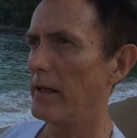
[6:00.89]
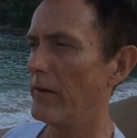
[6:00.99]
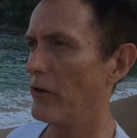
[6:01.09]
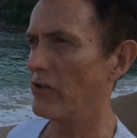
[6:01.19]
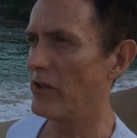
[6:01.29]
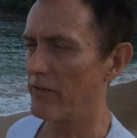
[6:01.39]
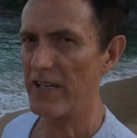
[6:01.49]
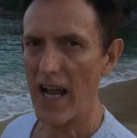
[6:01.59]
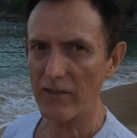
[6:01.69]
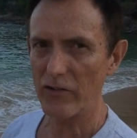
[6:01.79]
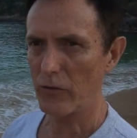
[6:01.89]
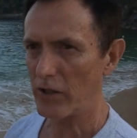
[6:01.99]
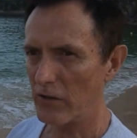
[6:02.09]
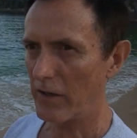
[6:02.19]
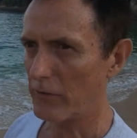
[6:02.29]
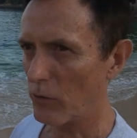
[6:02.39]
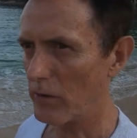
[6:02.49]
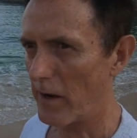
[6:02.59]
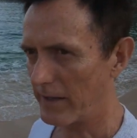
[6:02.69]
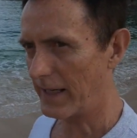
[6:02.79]
there's enough taxis where you don't have to worry
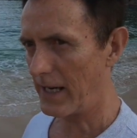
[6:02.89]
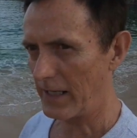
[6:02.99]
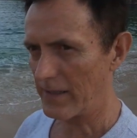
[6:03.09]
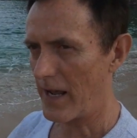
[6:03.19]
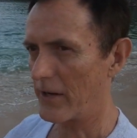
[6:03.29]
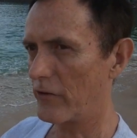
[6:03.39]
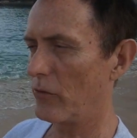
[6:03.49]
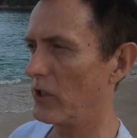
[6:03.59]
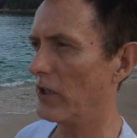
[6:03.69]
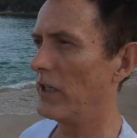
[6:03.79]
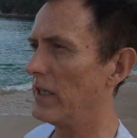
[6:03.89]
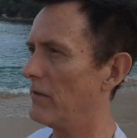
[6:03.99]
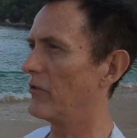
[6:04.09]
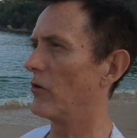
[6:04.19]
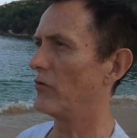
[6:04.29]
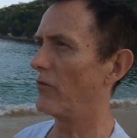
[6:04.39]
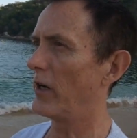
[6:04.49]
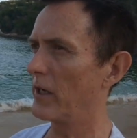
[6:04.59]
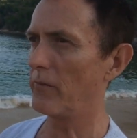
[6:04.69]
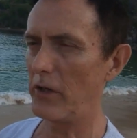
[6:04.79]
about getting a taxi when you leave, so it's a
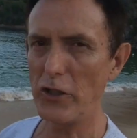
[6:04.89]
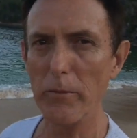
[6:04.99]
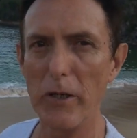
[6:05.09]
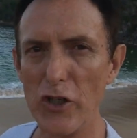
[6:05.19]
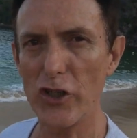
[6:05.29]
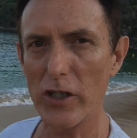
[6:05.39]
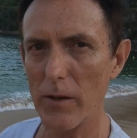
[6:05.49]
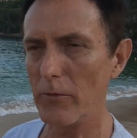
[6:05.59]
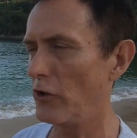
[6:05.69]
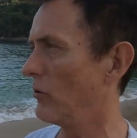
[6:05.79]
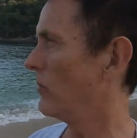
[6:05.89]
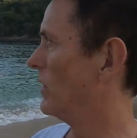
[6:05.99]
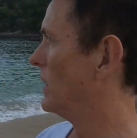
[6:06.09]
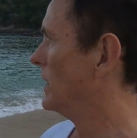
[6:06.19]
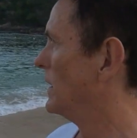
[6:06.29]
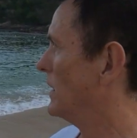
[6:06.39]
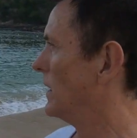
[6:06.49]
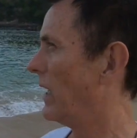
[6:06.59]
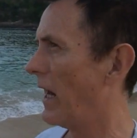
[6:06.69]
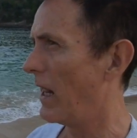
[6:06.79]
very convenient beach to come to.
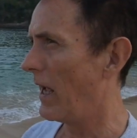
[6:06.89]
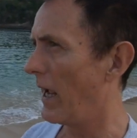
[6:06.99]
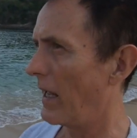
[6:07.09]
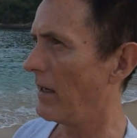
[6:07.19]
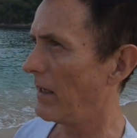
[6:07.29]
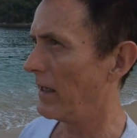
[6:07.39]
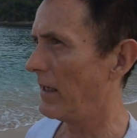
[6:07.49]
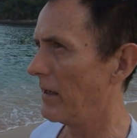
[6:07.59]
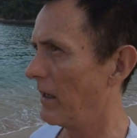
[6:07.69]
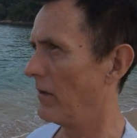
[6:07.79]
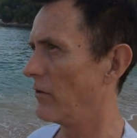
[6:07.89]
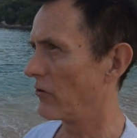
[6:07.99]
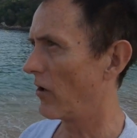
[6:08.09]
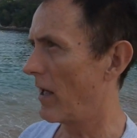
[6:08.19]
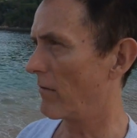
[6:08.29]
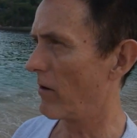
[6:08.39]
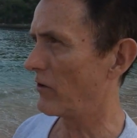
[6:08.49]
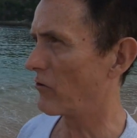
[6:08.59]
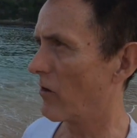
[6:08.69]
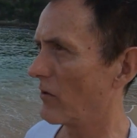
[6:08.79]
And there's a lot of
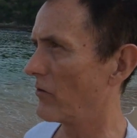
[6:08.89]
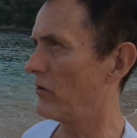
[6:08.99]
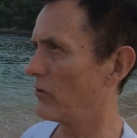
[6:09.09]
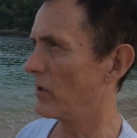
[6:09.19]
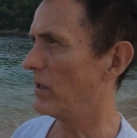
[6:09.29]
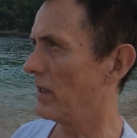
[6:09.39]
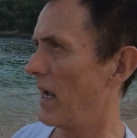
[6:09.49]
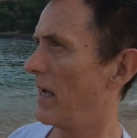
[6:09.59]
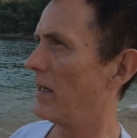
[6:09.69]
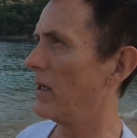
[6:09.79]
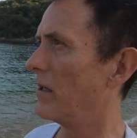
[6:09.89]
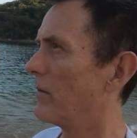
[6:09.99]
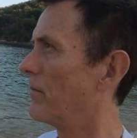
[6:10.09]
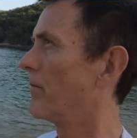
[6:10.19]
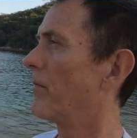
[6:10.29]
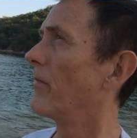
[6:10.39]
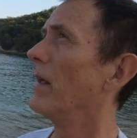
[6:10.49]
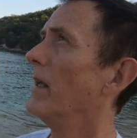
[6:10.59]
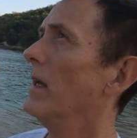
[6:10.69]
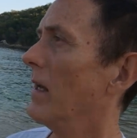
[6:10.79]
restaurants that you can eat at here.
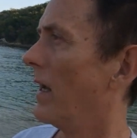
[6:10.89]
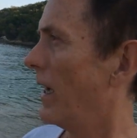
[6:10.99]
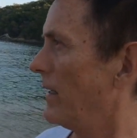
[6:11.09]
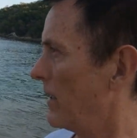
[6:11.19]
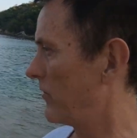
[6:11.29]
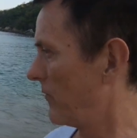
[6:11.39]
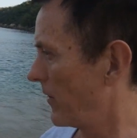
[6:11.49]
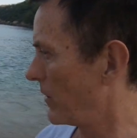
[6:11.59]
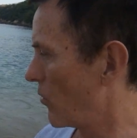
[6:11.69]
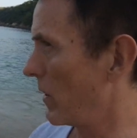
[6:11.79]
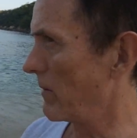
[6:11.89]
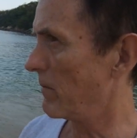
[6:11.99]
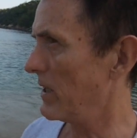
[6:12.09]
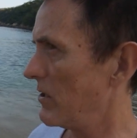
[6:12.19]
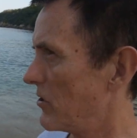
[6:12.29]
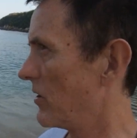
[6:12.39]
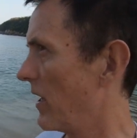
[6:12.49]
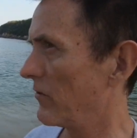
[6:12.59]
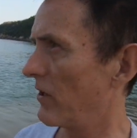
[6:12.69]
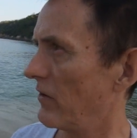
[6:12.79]
And yet it's a very quaint beach. It
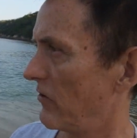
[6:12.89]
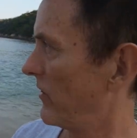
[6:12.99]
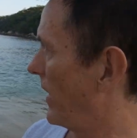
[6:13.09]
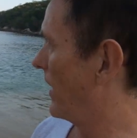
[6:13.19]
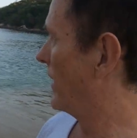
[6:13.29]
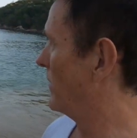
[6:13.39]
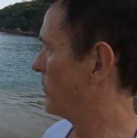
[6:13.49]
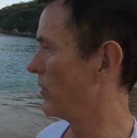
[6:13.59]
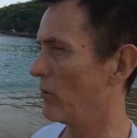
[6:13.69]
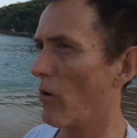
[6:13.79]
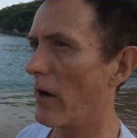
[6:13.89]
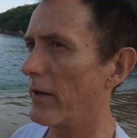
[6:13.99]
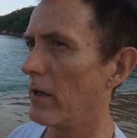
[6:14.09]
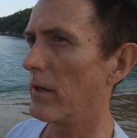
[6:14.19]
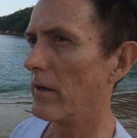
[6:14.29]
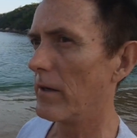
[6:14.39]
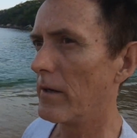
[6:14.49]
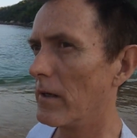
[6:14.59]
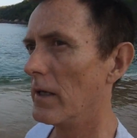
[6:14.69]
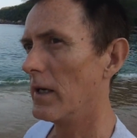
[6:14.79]
has nice sand and pretty water.
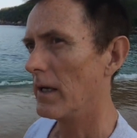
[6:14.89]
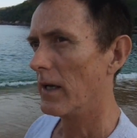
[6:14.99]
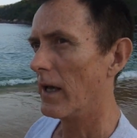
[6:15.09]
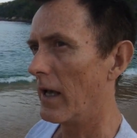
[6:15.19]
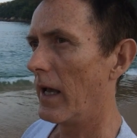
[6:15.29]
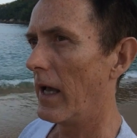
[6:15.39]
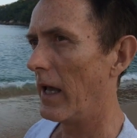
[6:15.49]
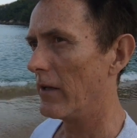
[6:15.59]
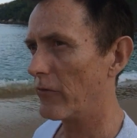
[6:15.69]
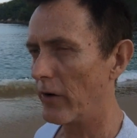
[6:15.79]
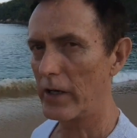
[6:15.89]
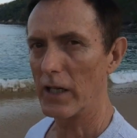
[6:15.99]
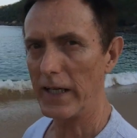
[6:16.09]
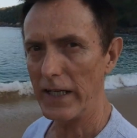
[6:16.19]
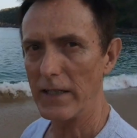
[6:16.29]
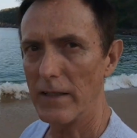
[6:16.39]
And it's very clean.